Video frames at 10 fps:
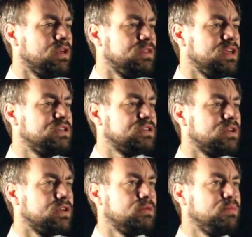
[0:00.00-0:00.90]

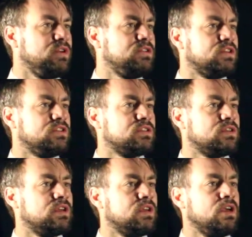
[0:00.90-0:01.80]
These computers
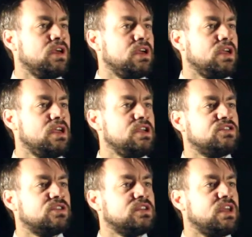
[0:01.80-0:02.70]

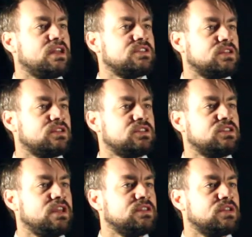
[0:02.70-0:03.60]
each get
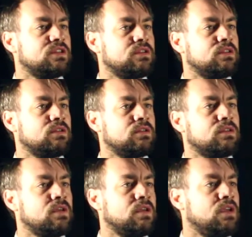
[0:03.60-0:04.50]
sent
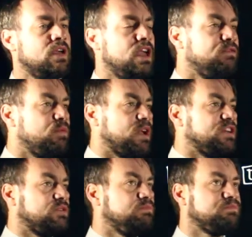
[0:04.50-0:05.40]

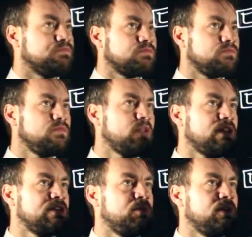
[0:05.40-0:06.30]
information.
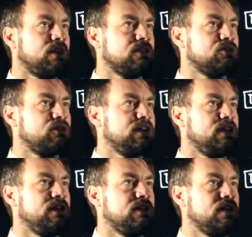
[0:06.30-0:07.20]
Let's put another screen
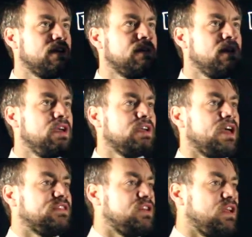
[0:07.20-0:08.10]
in there.
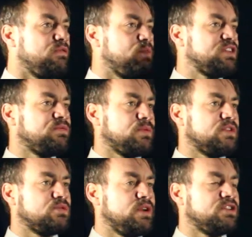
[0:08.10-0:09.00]
Yeah, sent information from the
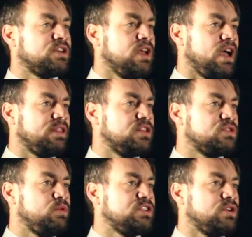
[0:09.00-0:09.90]
switch, and the
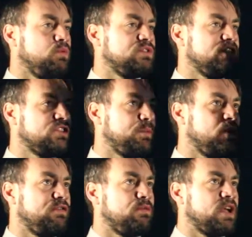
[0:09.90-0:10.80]
switch will
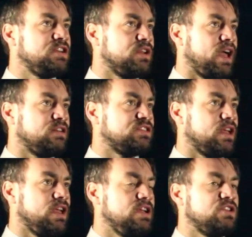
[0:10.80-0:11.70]
distribute information out to
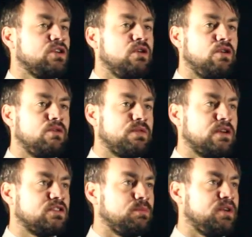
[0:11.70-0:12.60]
each of
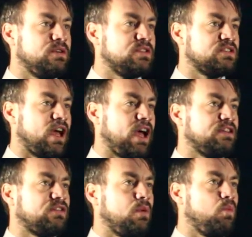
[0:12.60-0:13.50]
those computers
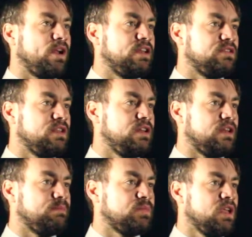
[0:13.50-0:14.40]
as and when it's
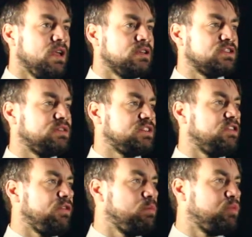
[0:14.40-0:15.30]
needed. So instead
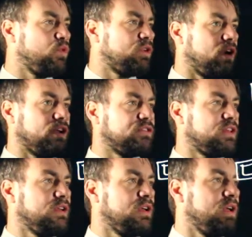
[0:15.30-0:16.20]
of
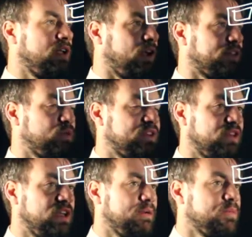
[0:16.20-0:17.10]
broadcasting, like we did
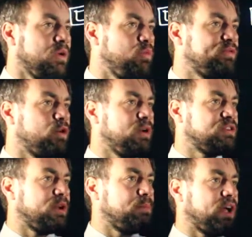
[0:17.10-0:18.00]
here, we've got
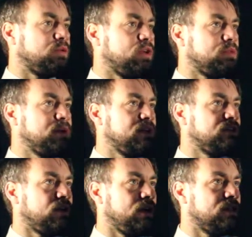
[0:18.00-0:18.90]
much better bandwidth
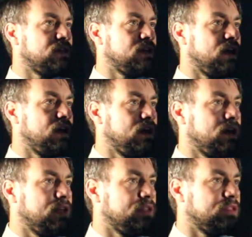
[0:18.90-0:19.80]
because the
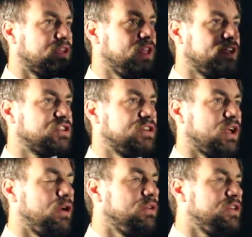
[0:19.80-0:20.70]
connection is
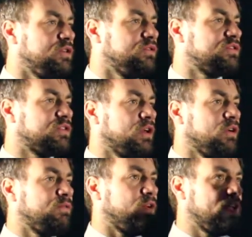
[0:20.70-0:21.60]
only used
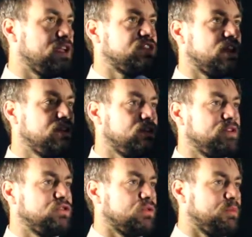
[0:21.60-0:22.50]
for each
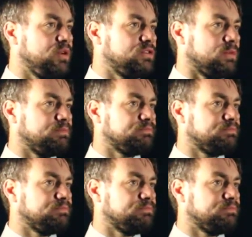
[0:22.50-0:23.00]
individual computer.